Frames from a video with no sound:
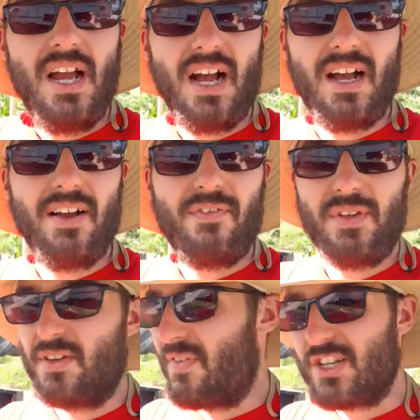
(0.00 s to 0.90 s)
uh,
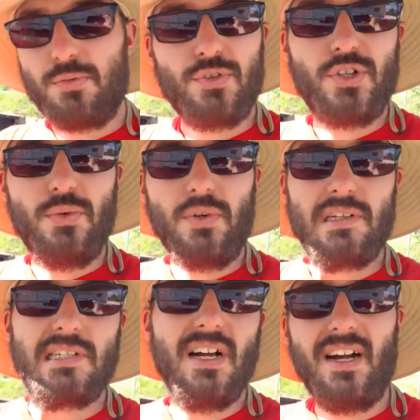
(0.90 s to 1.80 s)
the vegetable
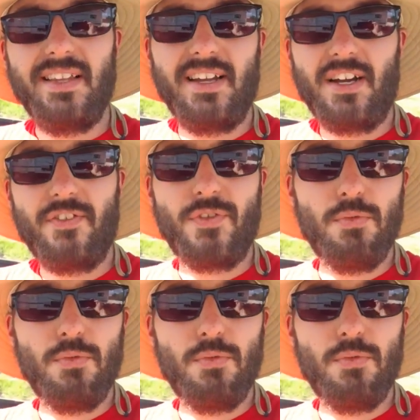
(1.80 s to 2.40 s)
skewers on there in a few